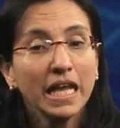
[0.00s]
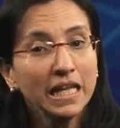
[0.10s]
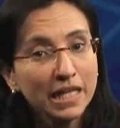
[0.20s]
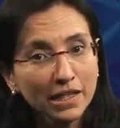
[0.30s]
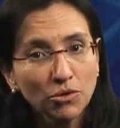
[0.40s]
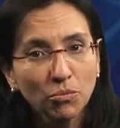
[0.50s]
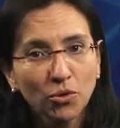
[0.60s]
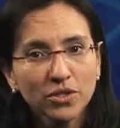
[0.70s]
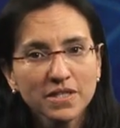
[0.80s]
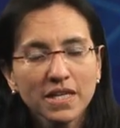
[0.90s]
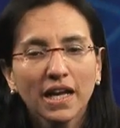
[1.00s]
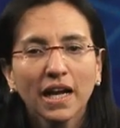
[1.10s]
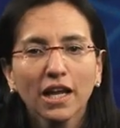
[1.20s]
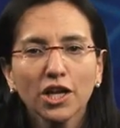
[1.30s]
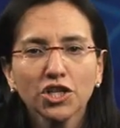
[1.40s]
In other words,
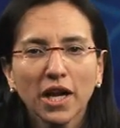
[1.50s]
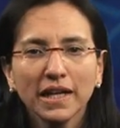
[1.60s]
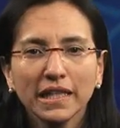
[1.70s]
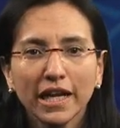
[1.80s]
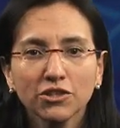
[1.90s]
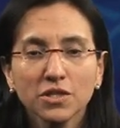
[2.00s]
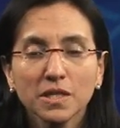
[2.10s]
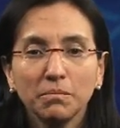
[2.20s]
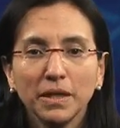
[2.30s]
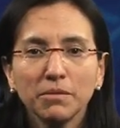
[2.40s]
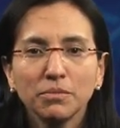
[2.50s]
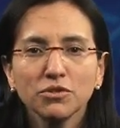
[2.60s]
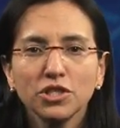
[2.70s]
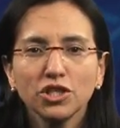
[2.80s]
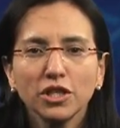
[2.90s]
cluster architectures are being
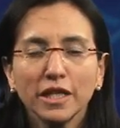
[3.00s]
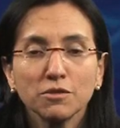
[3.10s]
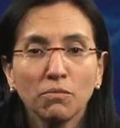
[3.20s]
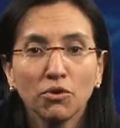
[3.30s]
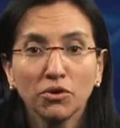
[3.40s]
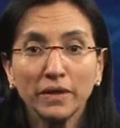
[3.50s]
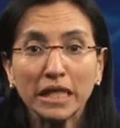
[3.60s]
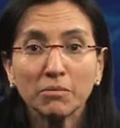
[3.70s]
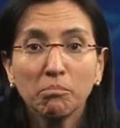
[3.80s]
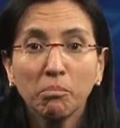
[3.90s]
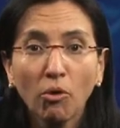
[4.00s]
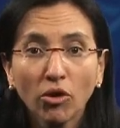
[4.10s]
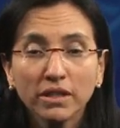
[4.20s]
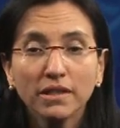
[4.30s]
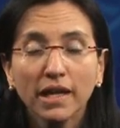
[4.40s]
positioned as borrowing
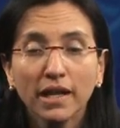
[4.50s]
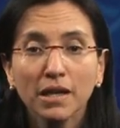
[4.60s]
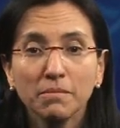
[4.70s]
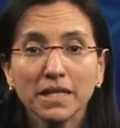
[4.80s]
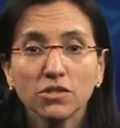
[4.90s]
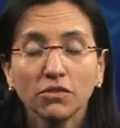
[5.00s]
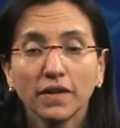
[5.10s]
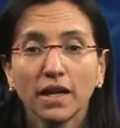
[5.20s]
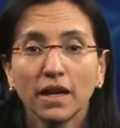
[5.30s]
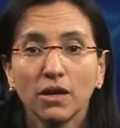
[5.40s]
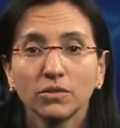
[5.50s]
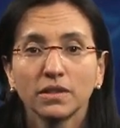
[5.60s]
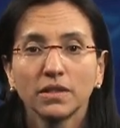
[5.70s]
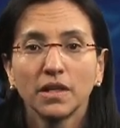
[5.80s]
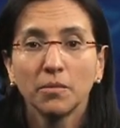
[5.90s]
important elements of a cloud,
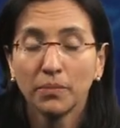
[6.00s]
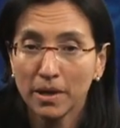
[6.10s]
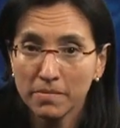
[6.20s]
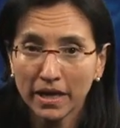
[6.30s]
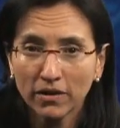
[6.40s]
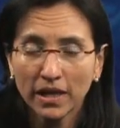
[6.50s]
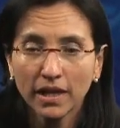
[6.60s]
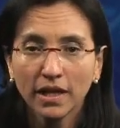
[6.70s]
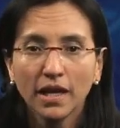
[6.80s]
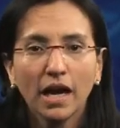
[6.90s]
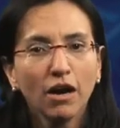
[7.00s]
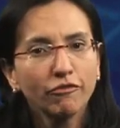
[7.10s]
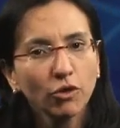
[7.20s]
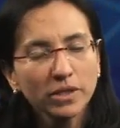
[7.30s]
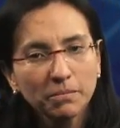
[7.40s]
primarily
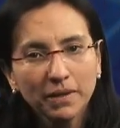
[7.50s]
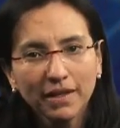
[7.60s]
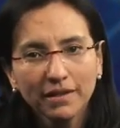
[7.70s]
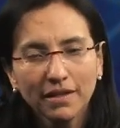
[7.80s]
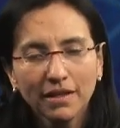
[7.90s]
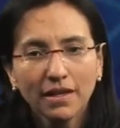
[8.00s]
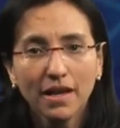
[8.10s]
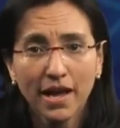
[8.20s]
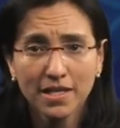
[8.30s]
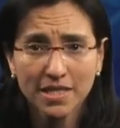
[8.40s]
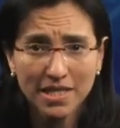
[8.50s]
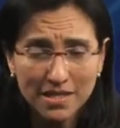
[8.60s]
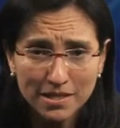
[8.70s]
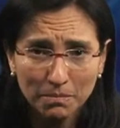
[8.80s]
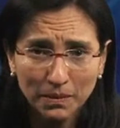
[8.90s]
affordability,
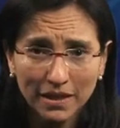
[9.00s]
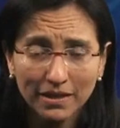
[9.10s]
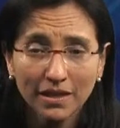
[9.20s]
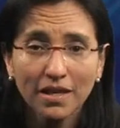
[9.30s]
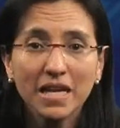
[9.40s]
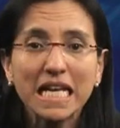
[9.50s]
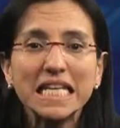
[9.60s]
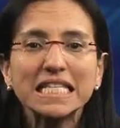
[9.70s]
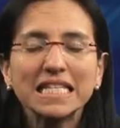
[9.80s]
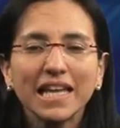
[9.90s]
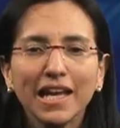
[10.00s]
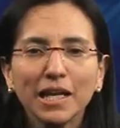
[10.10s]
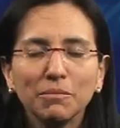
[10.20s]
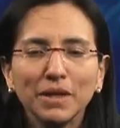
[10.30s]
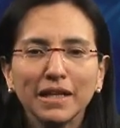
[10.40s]
extensibility,
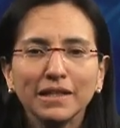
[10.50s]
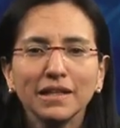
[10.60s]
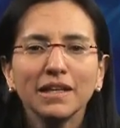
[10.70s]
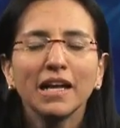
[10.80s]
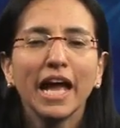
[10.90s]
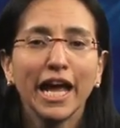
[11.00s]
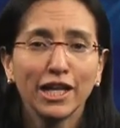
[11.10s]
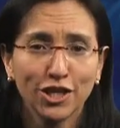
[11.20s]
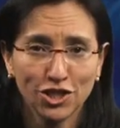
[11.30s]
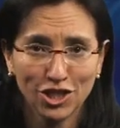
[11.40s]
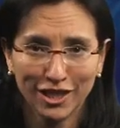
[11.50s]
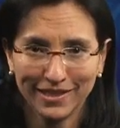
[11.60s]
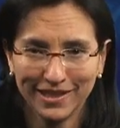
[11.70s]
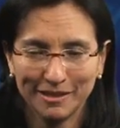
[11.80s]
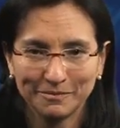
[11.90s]
scalability, and
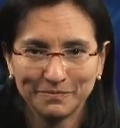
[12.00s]
agility.